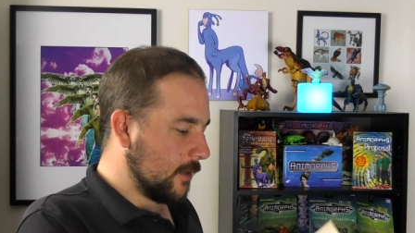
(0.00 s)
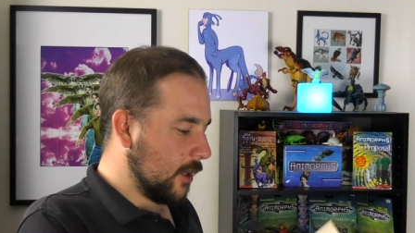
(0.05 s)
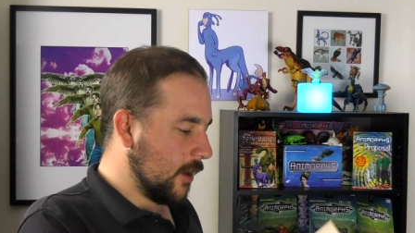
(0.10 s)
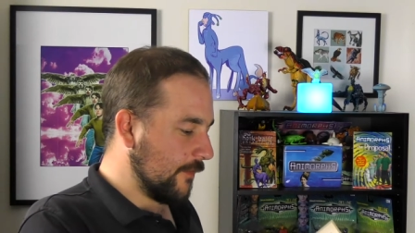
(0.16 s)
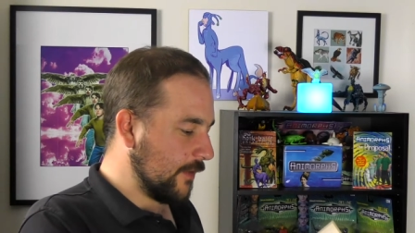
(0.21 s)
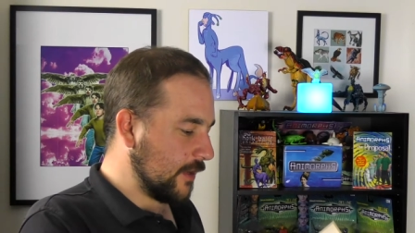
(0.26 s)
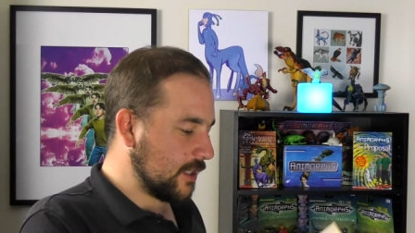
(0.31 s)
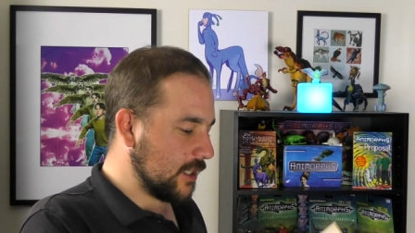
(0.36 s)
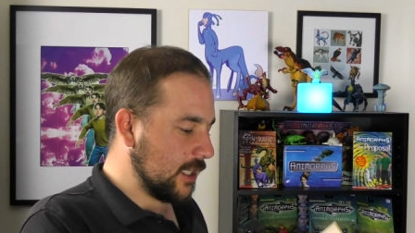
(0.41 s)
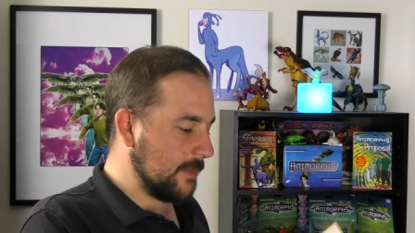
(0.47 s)

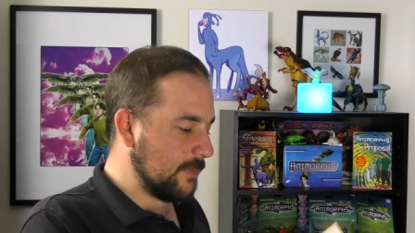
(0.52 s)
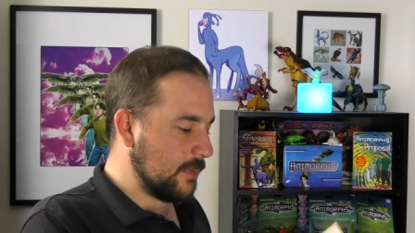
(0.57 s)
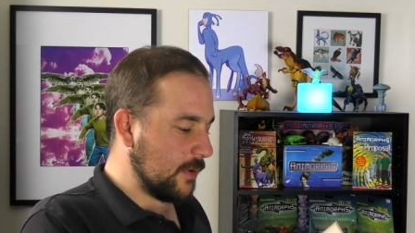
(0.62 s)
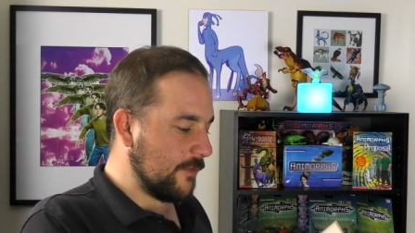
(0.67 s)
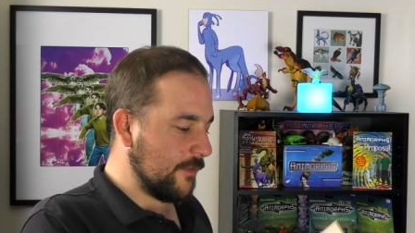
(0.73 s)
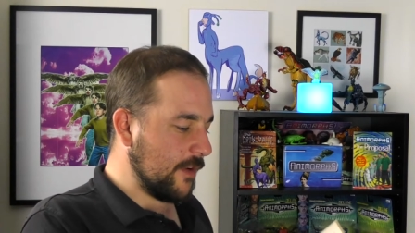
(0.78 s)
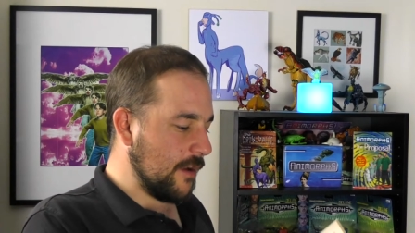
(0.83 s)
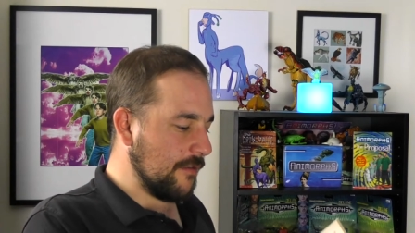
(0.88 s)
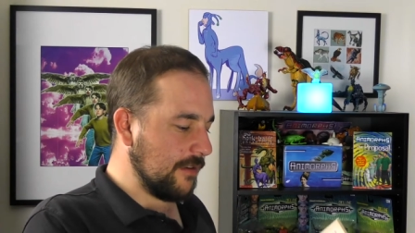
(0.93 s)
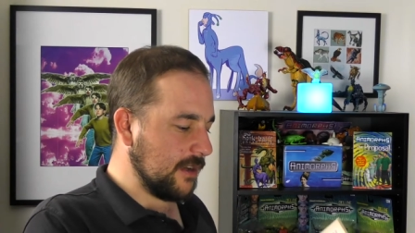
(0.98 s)
obviously
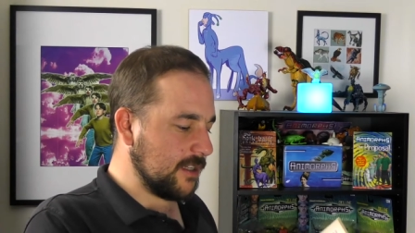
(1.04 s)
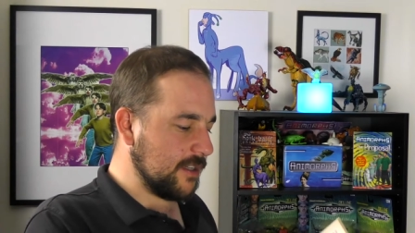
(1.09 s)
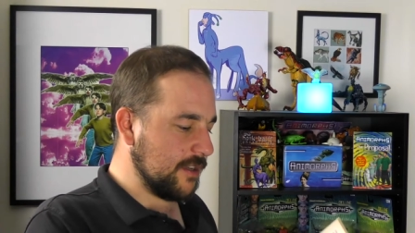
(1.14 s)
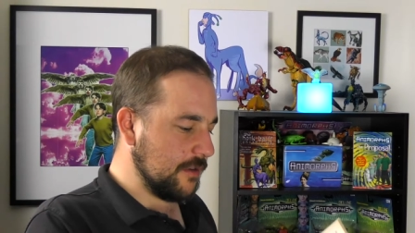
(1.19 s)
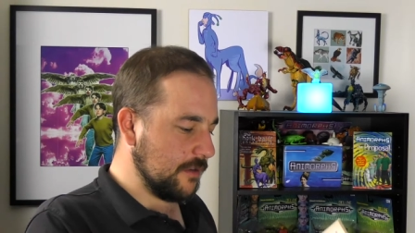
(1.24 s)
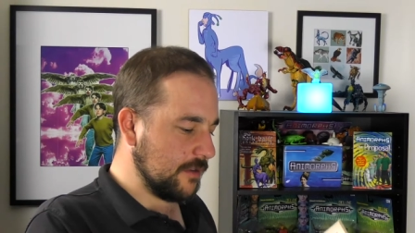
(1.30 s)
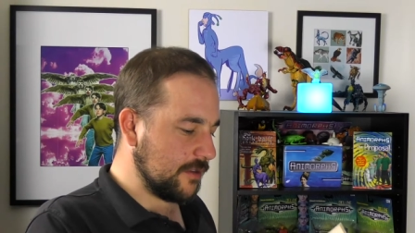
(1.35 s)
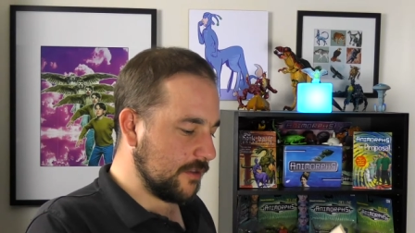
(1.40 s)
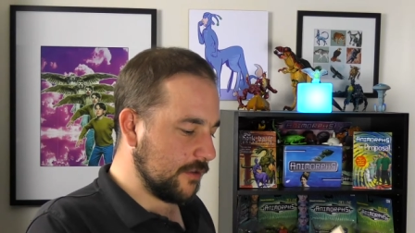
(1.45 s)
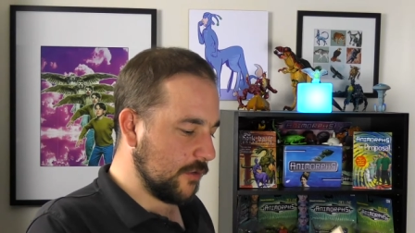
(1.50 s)
preferring to
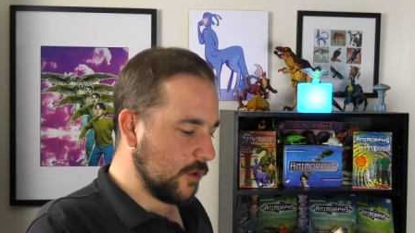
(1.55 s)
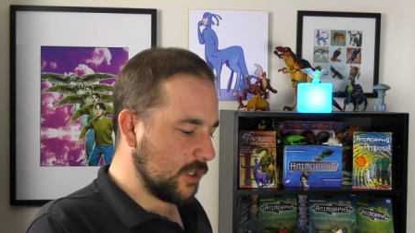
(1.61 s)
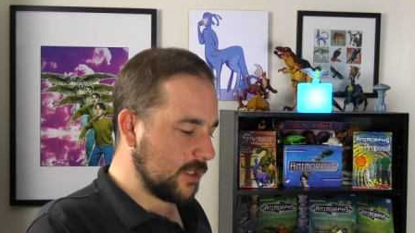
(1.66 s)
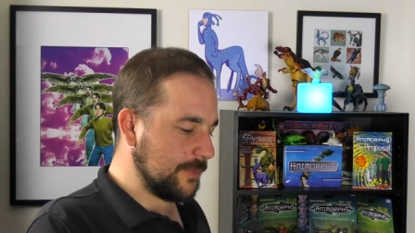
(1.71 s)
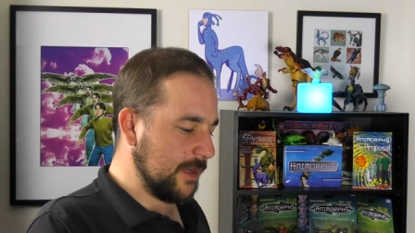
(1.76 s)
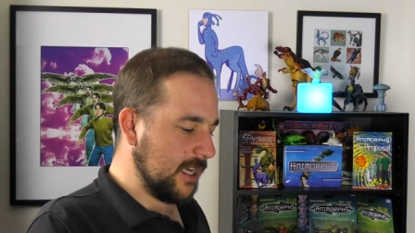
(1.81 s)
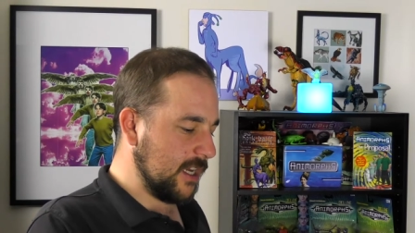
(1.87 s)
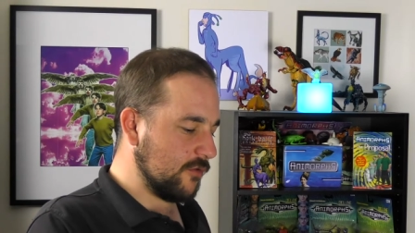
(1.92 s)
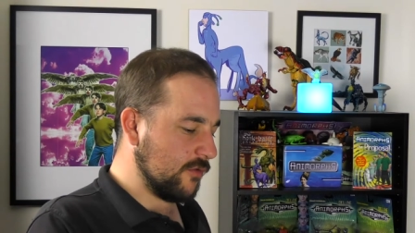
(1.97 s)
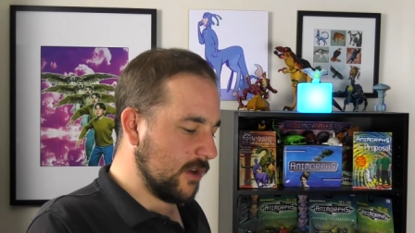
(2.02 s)
use thought
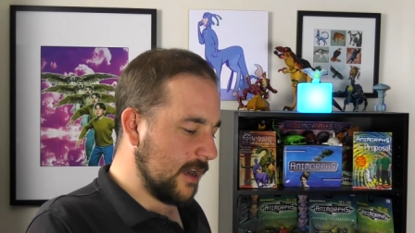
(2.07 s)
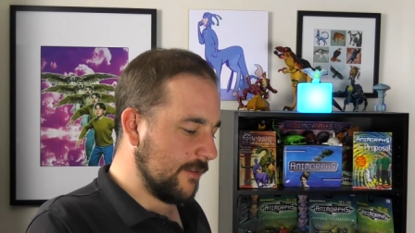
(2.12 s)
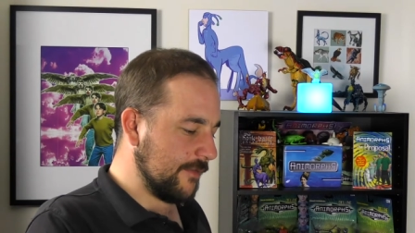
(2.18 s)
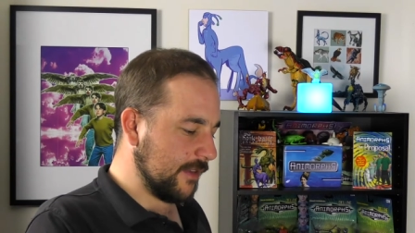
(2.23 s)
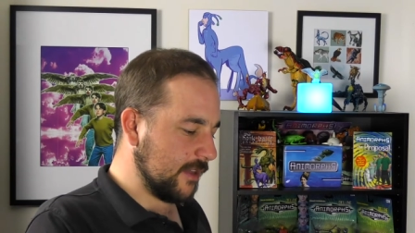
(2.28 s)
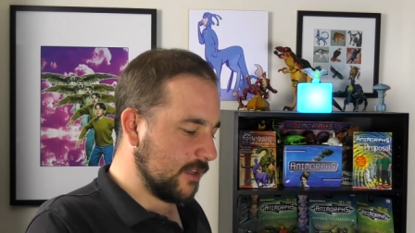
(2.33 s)
speak rather